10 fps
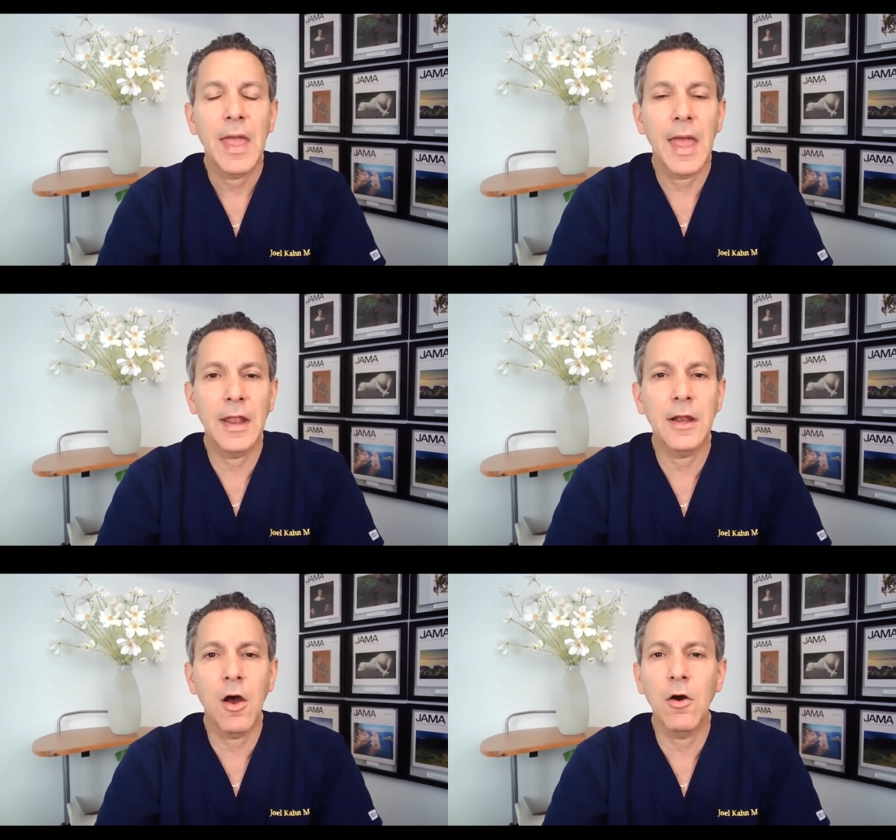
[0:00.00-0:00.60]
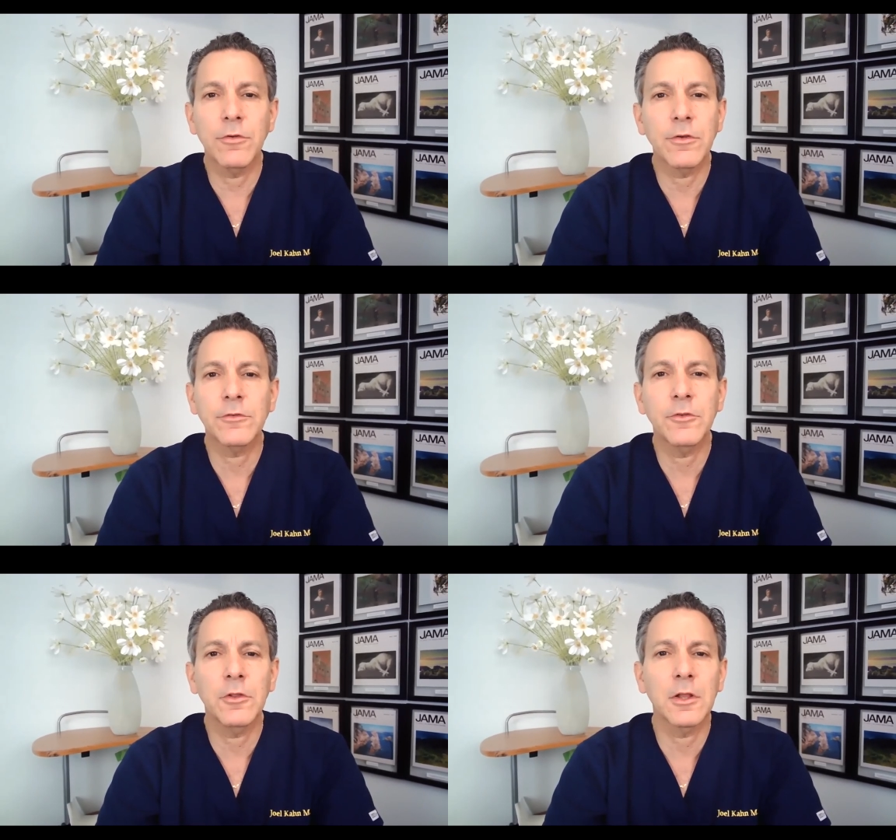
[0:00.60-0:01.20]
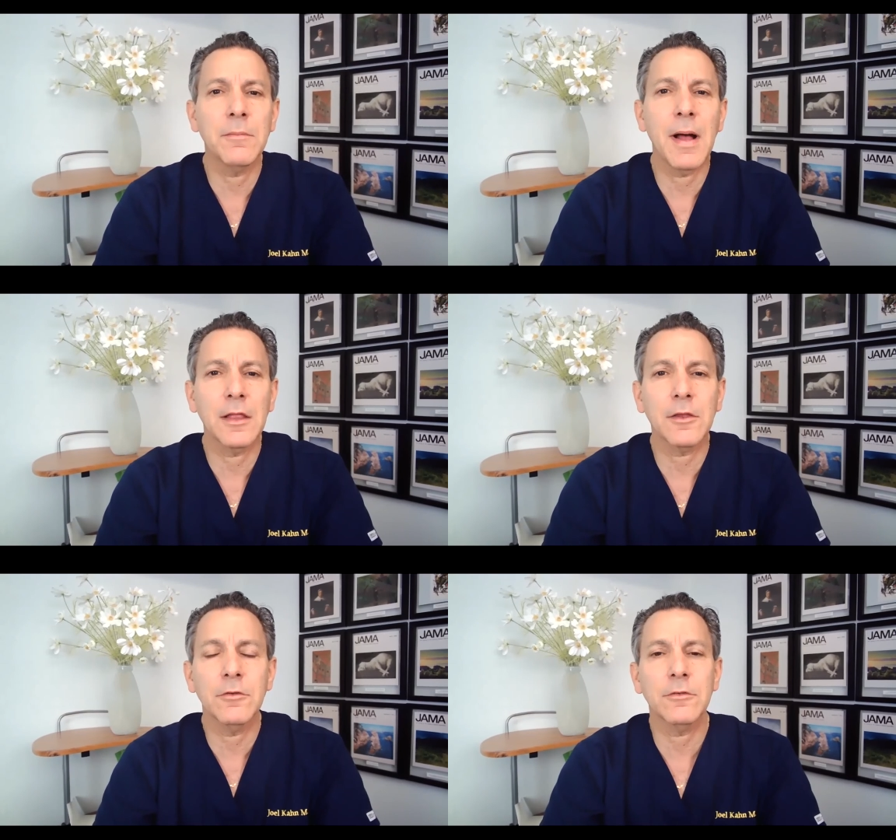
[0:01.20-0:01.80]
NO, just two little
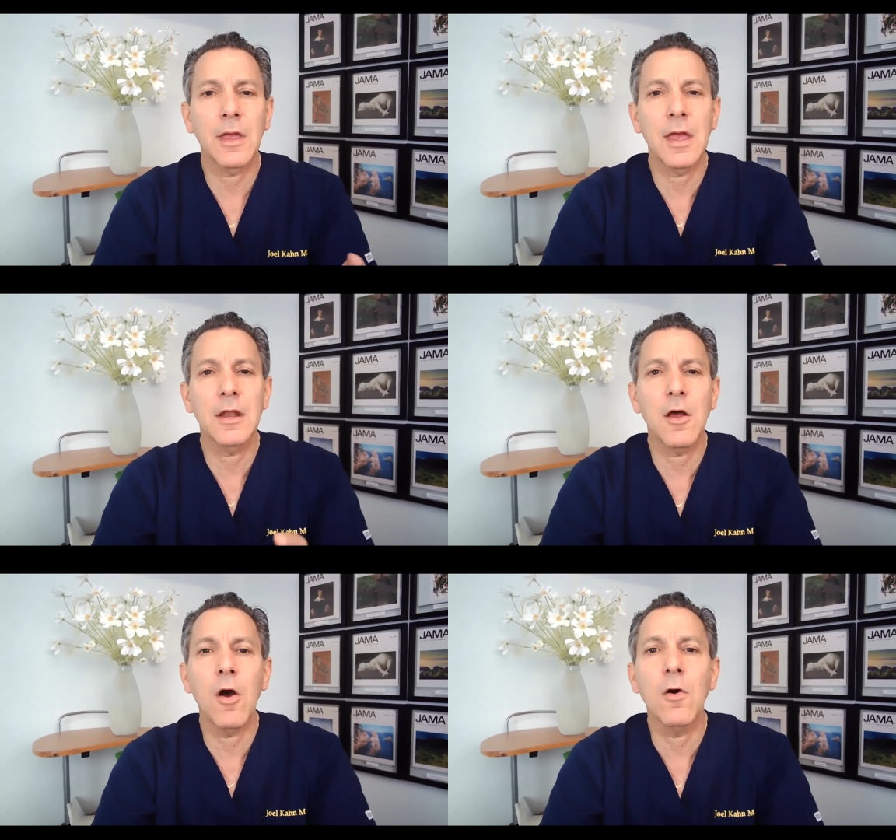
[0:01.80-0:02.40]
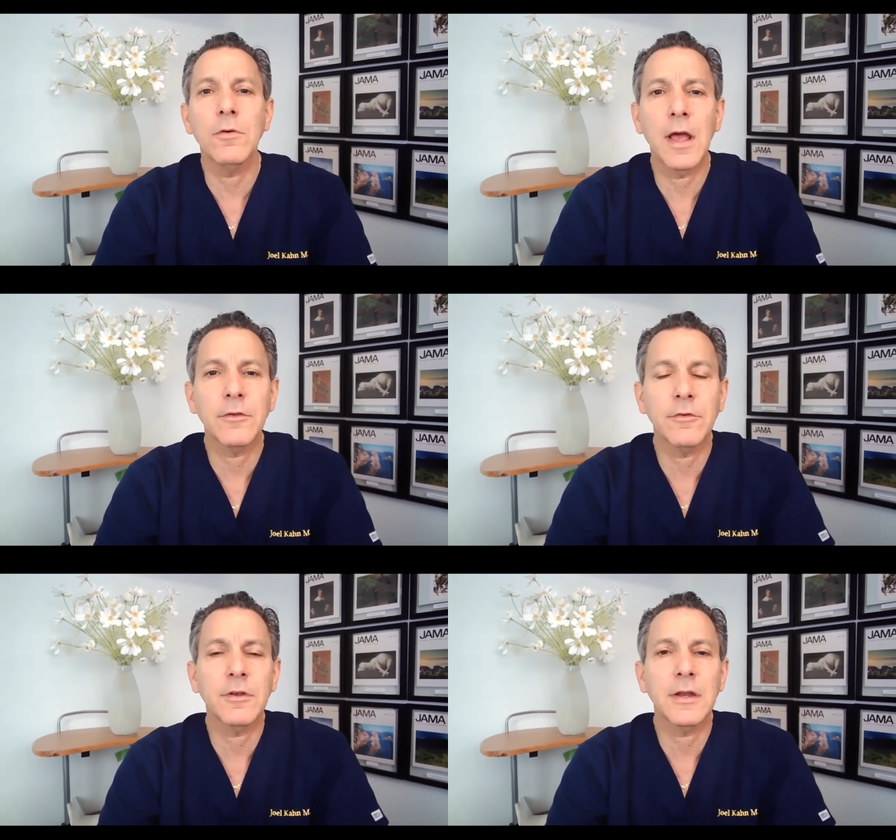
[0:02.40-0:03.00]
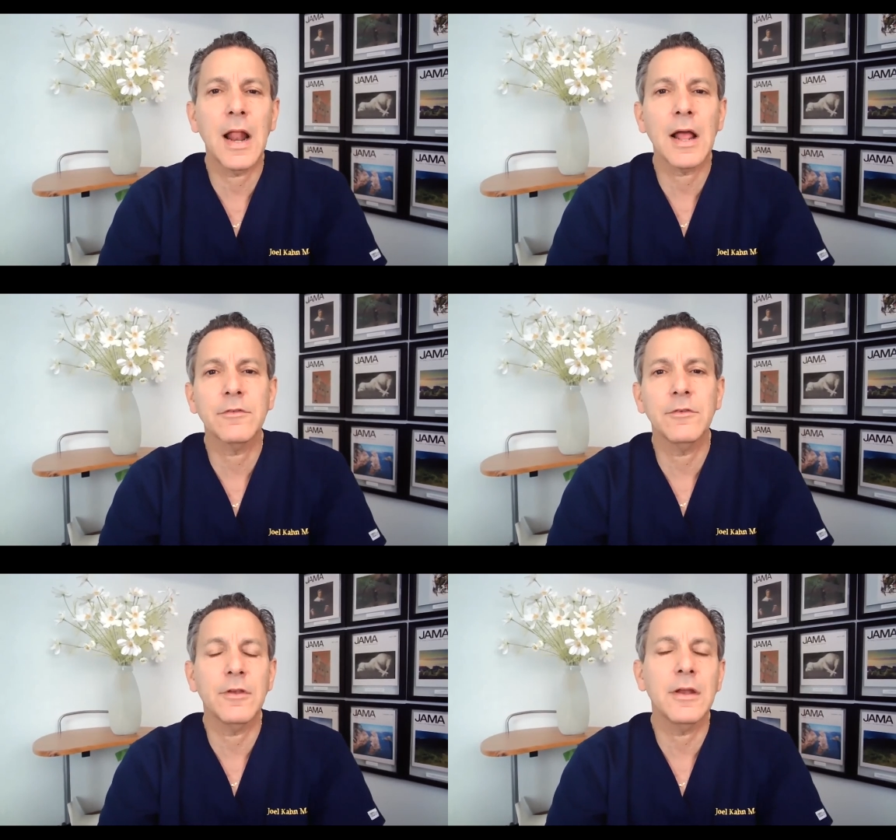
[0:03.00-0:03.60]
molecules, NO, nitrogen and
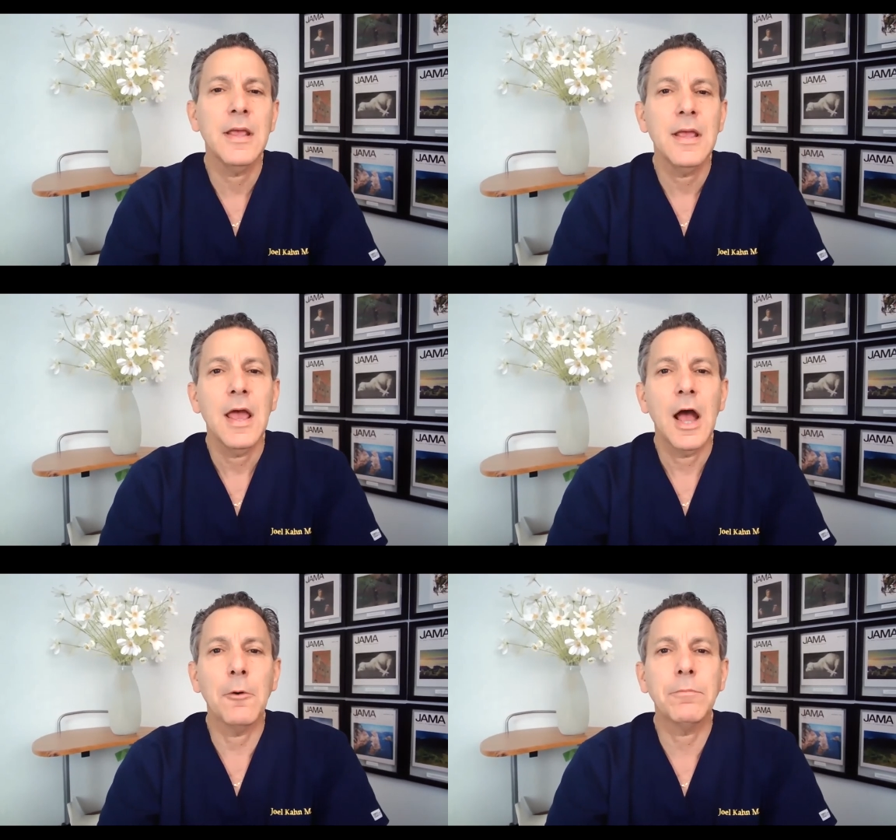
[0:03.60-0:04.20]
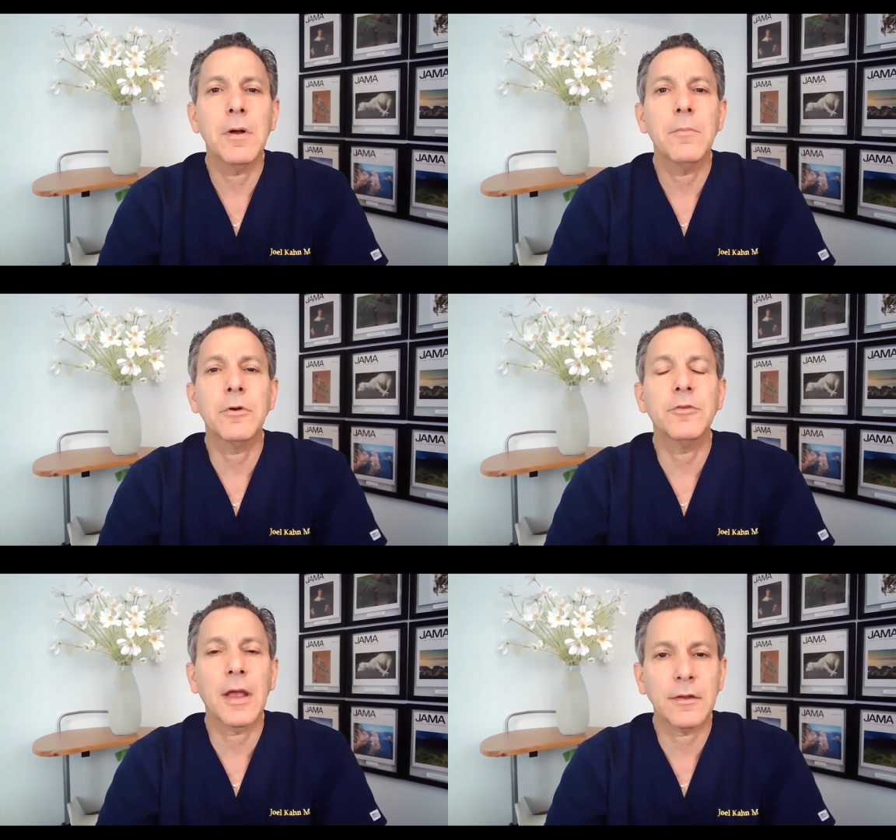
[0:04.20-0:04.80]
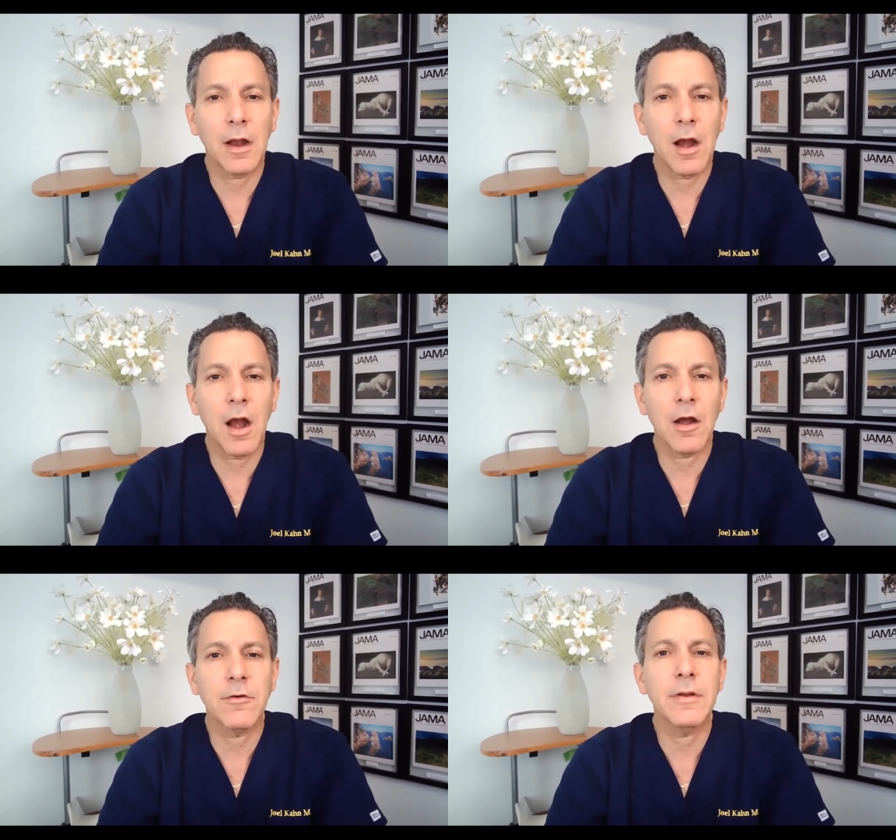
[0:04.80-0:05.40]
oxygen, help protect our
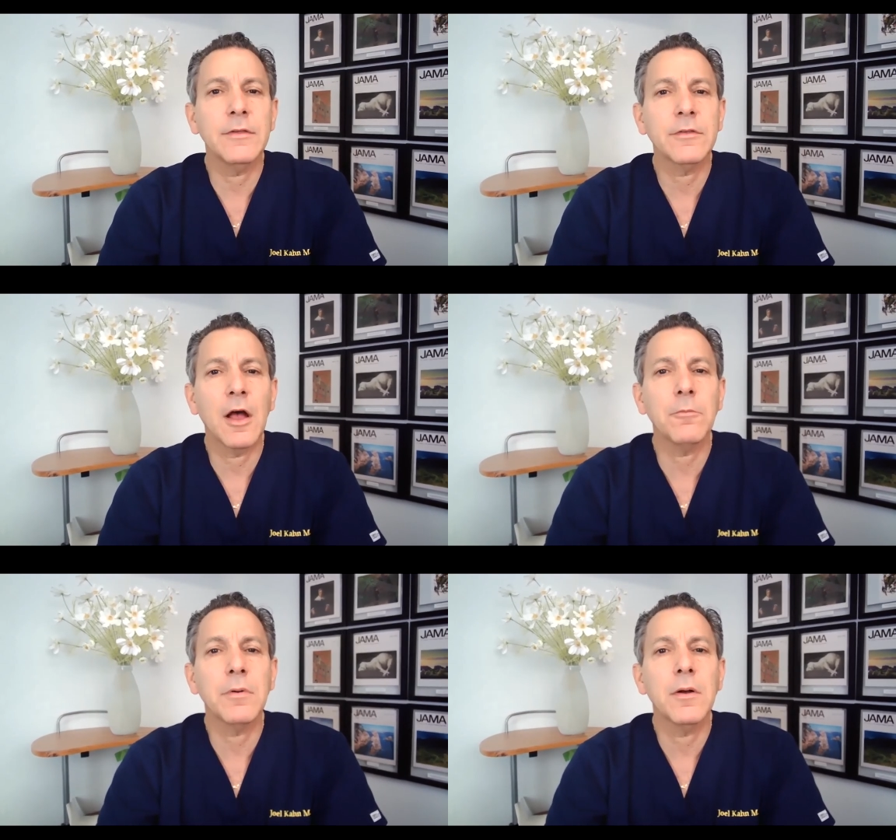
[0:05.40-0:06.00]
arteries, help